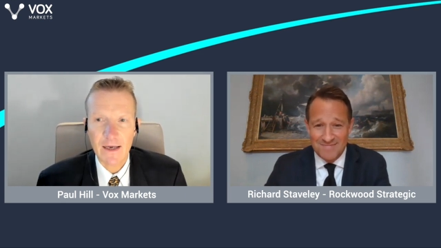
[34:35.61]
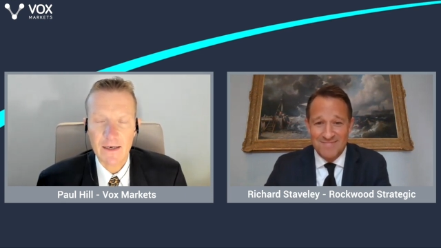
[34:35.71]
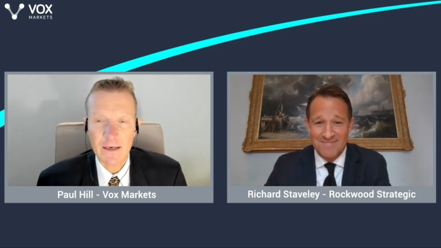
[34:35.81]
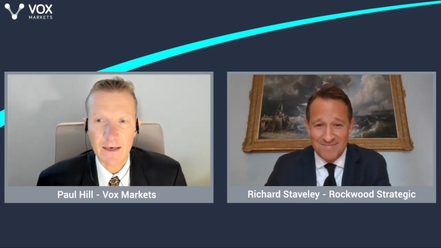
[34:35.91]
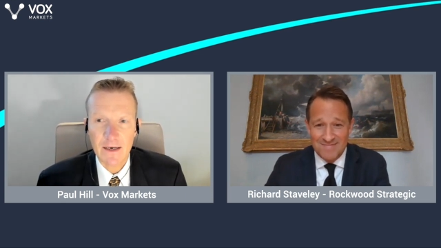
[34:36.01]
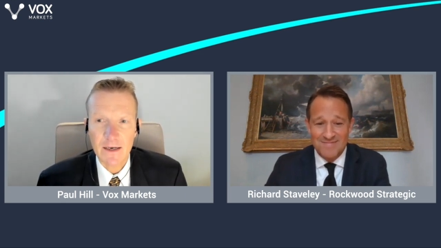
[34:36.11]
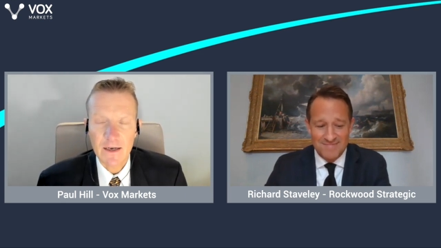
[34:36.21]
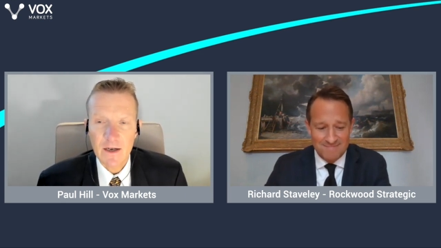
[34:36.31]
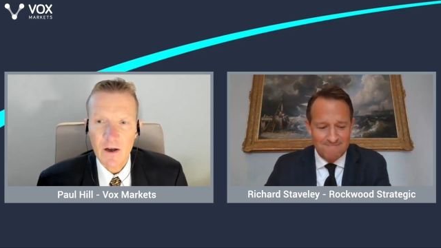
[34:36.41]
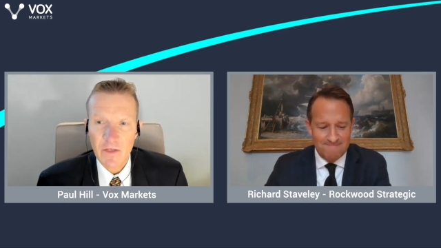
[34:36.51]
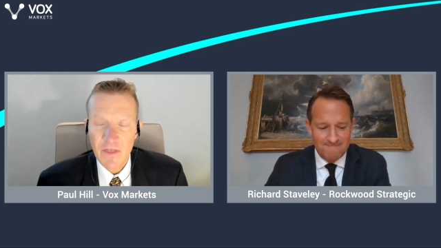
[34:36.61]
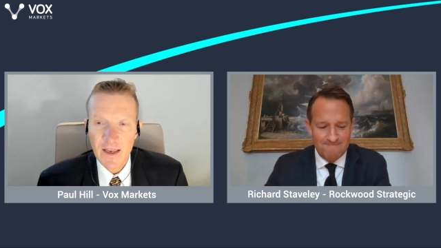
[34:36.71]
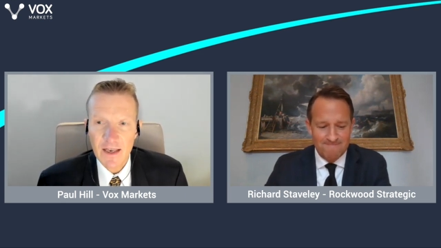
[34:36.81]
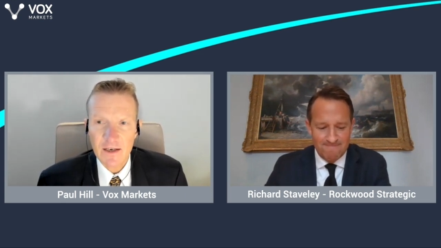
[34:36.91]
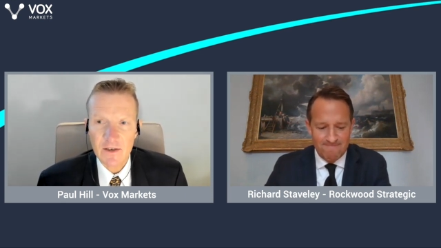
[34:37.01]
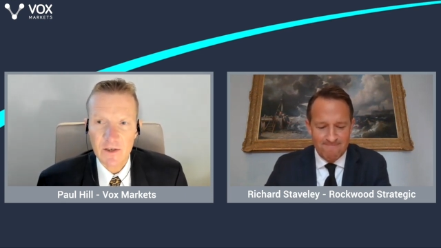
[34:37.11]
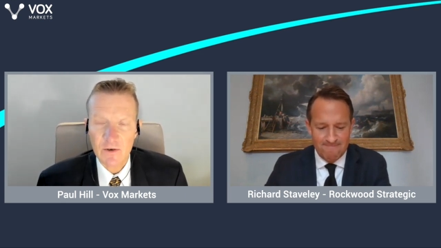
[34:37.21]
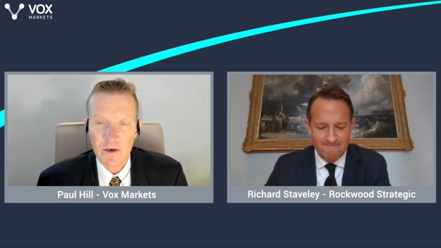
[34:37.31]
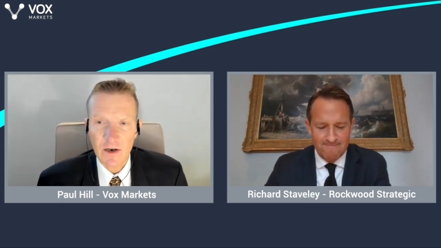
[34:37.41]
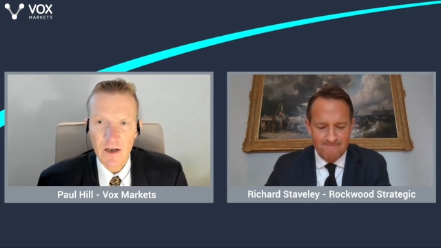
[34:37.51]
Speaker 1: And I think it does
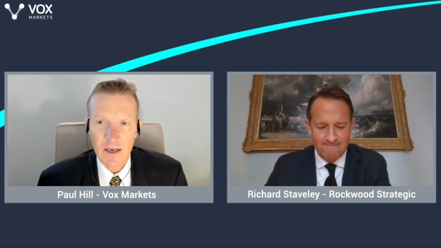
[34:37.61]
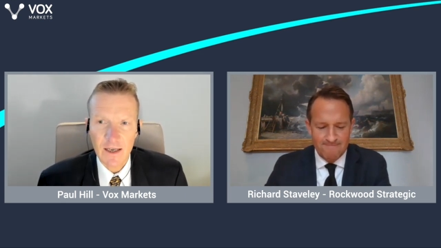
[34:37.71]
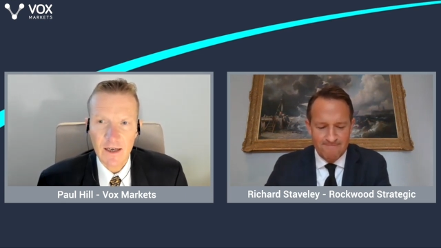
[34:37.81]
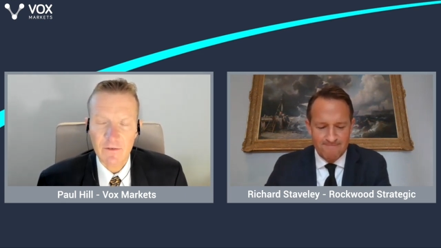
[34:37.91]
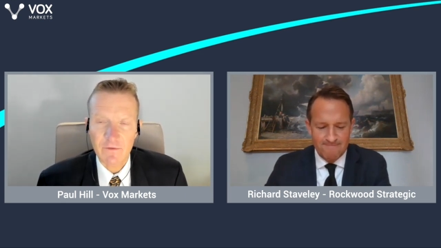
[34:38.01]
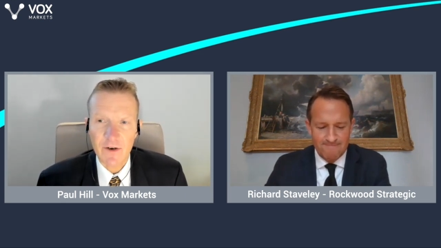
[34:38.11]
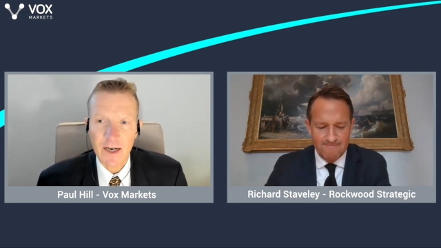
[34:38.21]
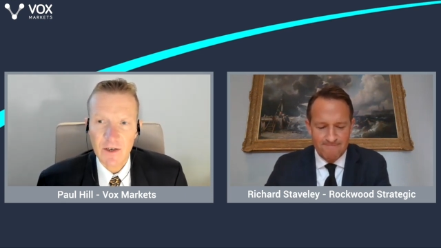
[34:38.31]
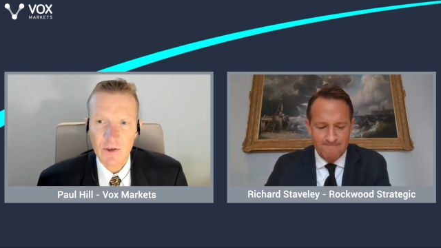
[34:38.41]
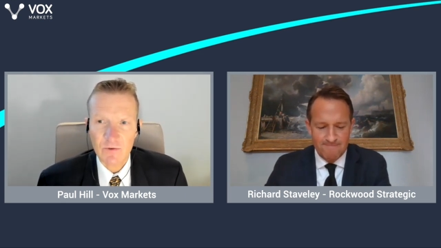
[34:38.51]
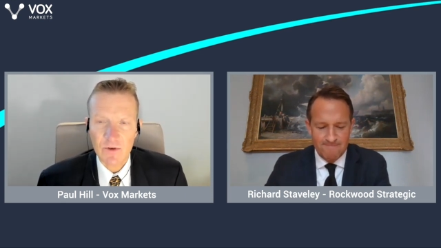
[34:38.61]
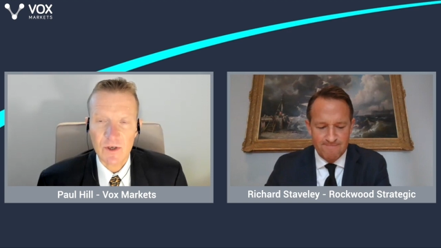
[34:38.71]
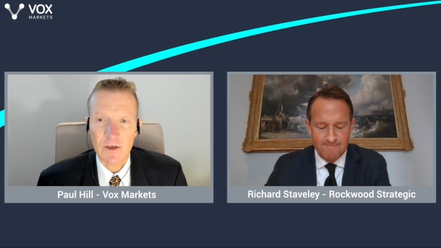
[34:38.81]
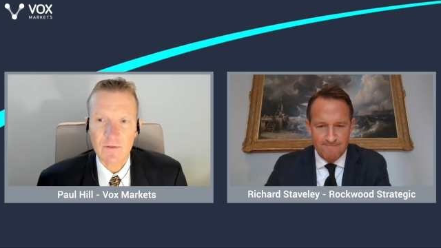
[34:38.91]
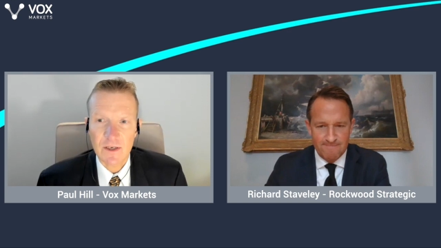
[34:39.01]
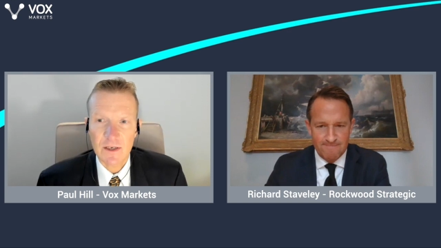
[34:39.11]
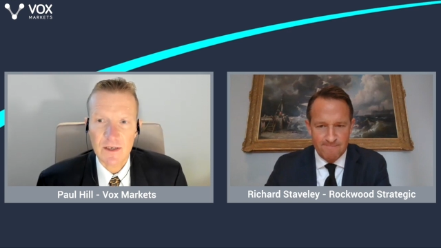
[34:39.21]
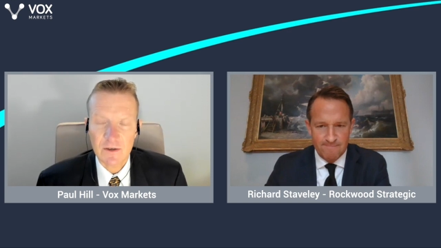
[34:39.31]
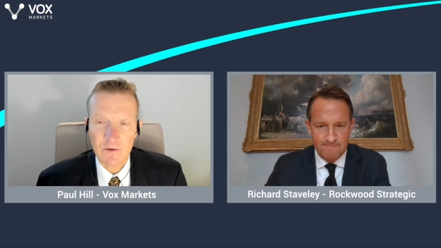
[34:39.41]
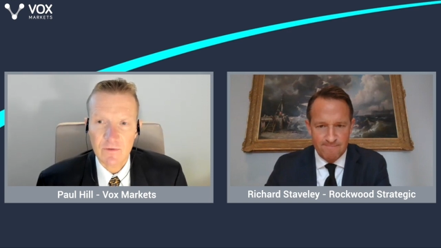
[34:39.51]
sort of like financial
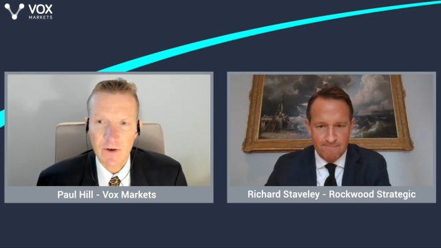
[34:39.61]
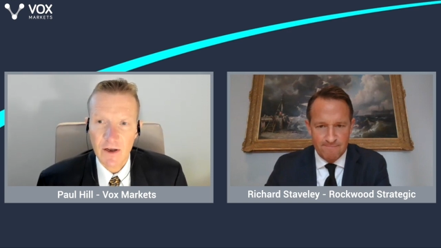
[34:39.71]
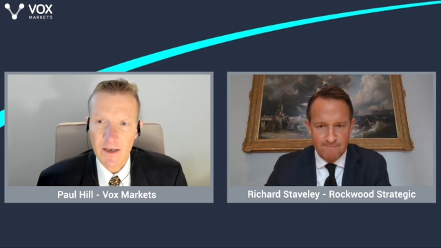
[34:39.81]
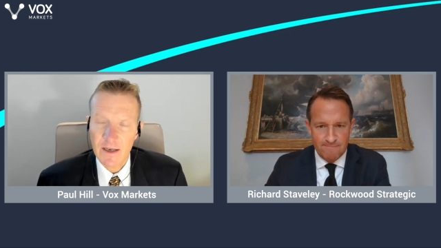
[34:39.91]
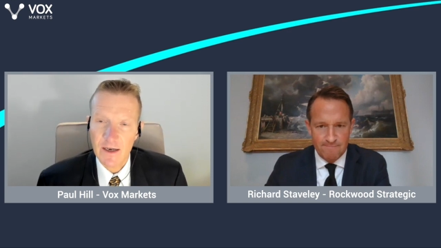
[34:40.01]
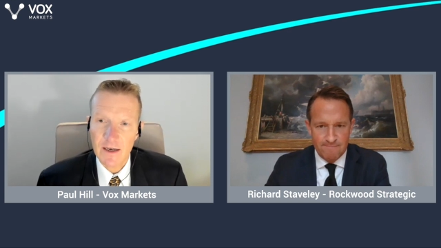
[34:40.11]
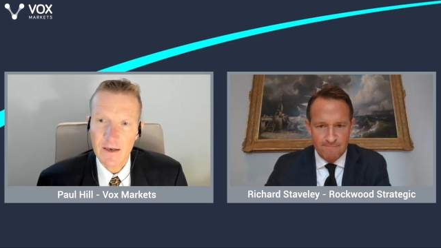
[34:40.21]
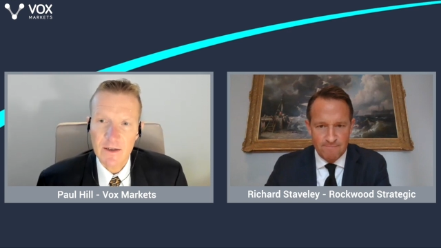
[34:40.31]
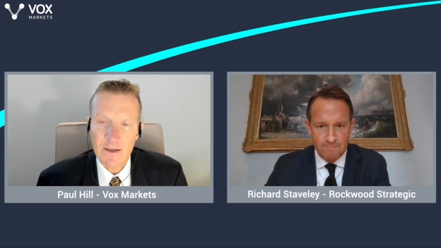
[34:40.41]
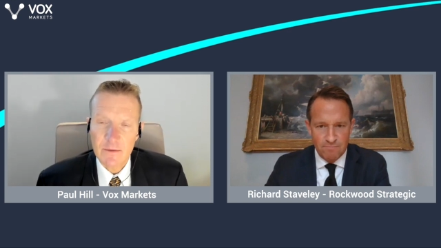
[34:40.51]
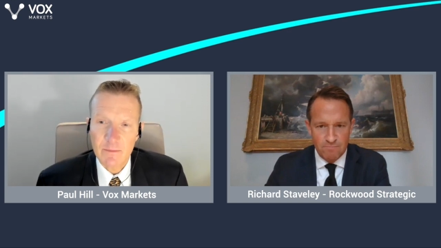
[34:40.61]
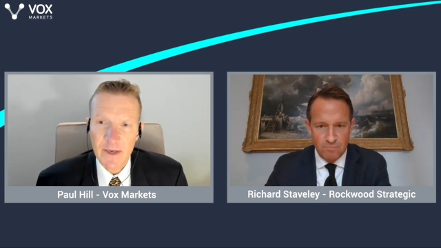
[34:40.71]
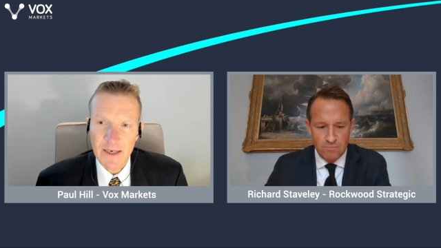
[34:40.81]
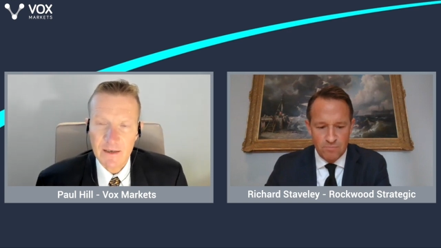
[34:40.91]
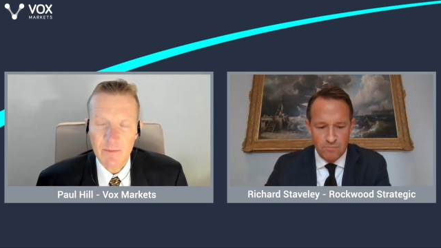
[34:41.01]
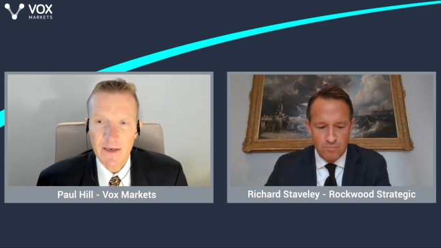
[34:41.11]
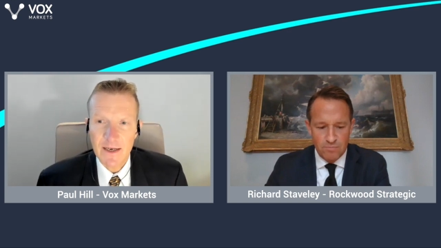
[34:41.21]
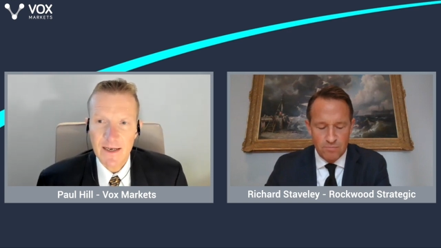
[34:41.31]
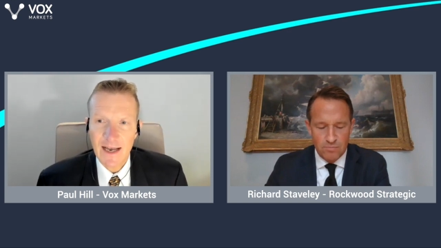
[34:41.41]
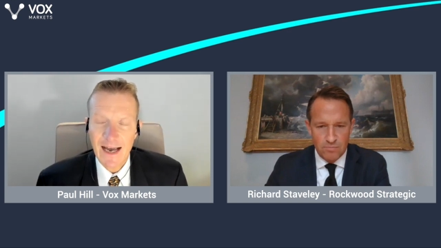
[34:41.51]
services, sort of like
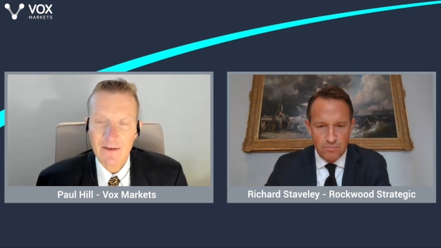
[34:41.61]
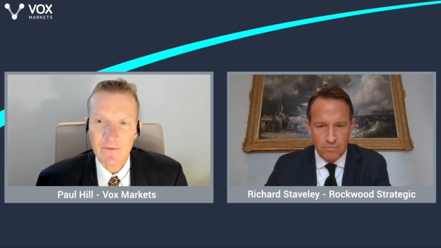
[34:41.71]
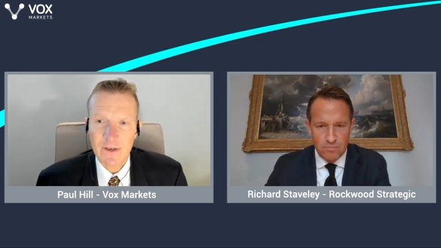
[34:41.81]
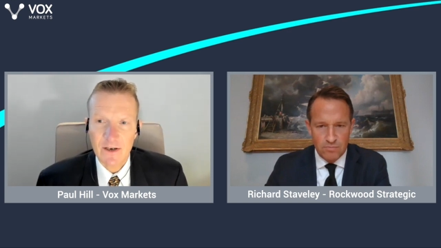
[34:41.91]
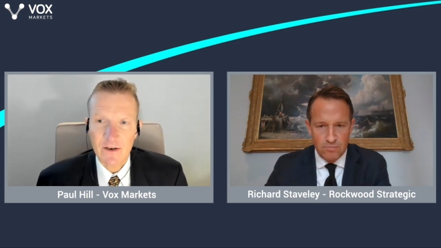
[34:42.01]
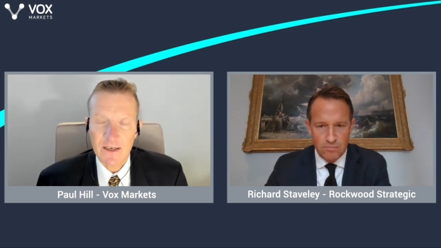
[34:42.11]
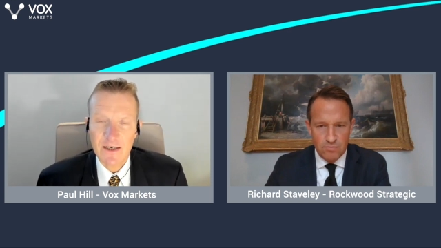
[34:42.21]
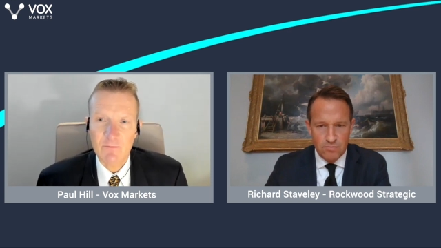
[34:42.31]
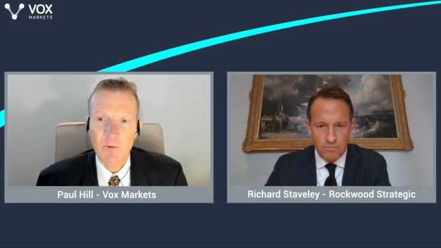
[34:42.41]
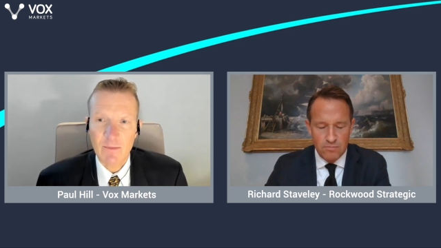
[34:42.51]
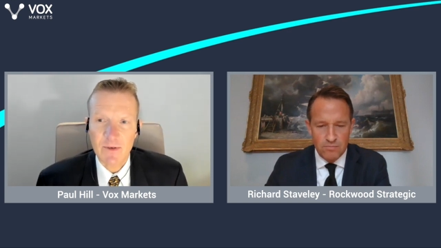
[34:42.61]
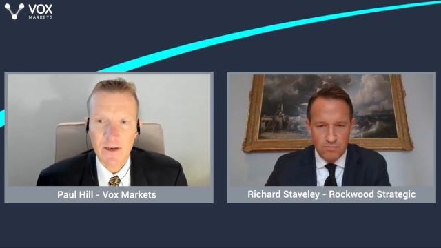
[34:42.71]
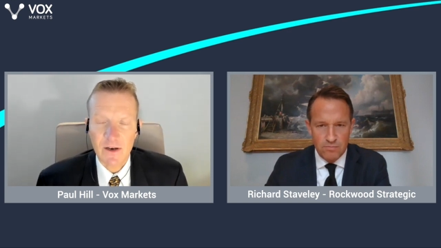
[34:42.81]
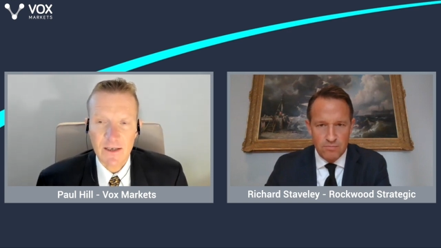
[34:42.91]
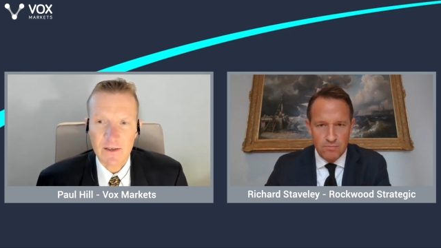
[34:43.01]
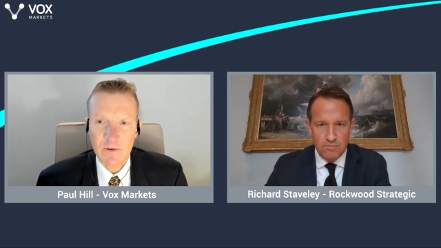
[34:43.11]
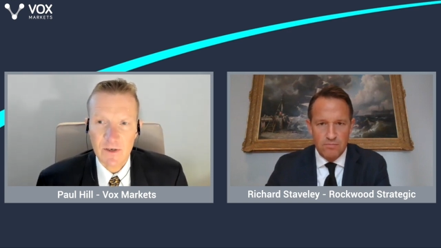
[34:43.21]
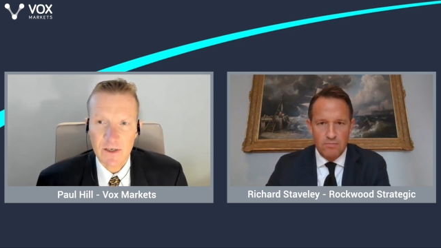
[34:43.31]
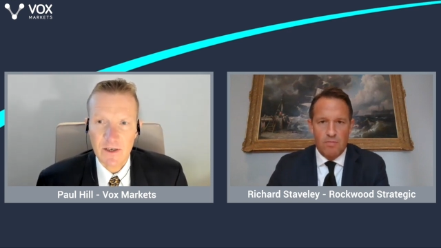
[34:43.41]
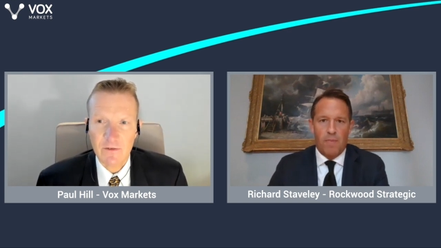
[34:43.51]
B2B advertising website sort
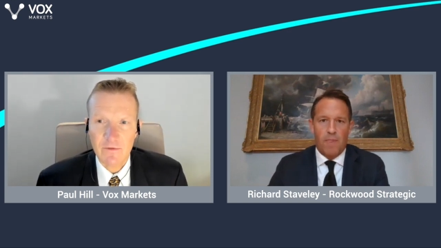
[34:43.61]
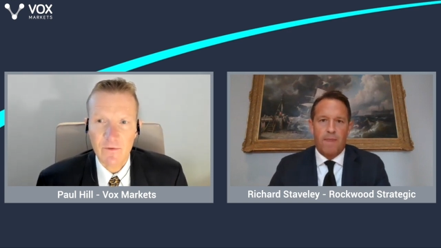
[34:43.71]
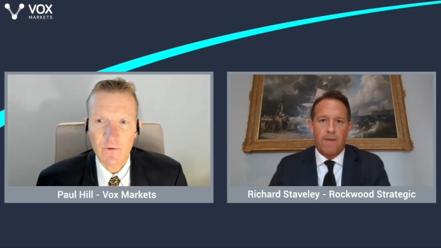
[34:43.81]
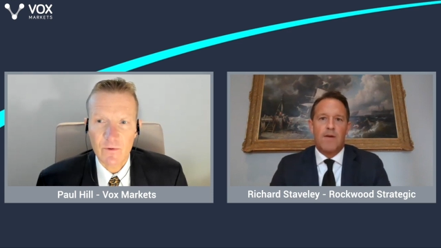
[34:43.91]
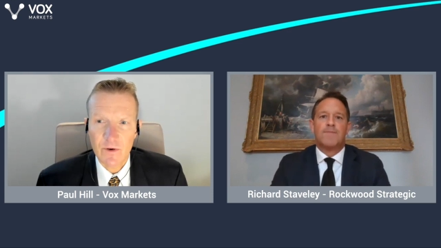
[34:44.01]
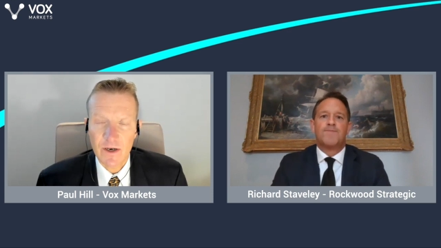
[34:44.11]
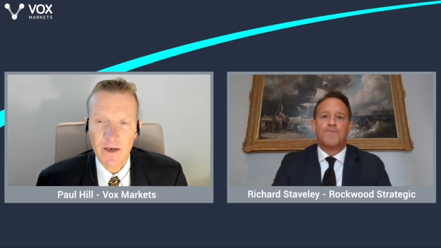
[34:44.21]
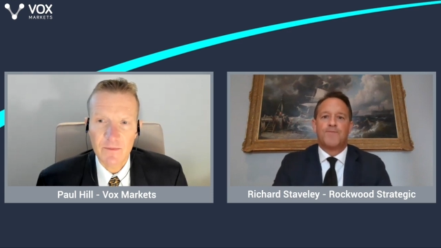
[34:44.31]
of stuff for